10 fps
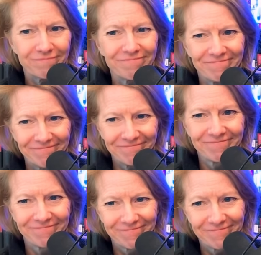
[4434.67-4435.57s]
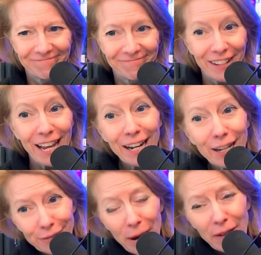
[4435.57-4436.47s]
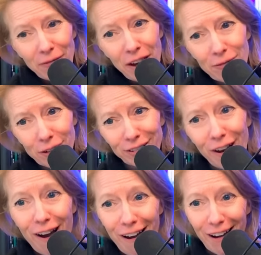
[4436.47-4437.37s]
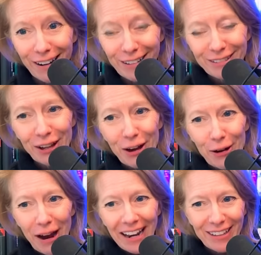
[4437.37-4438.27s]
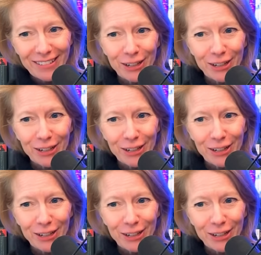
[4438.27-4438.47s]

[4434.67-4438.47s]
When everyone It is my favorite song, so I guess